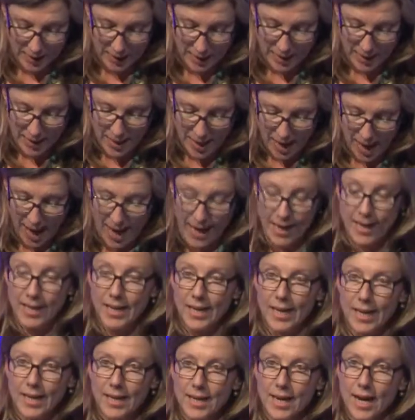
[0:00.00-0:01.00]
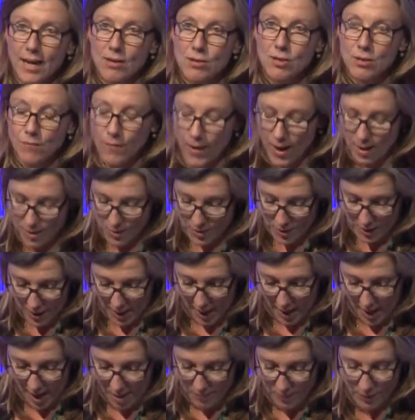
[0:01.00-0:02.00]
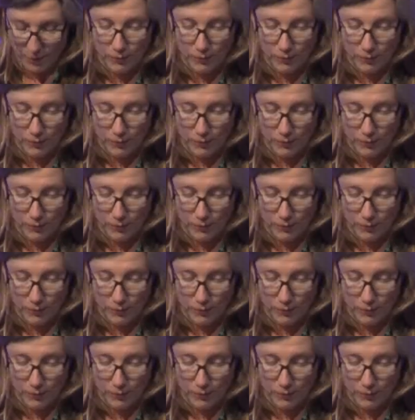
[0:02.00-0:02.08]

in A&E and out-of-hours care,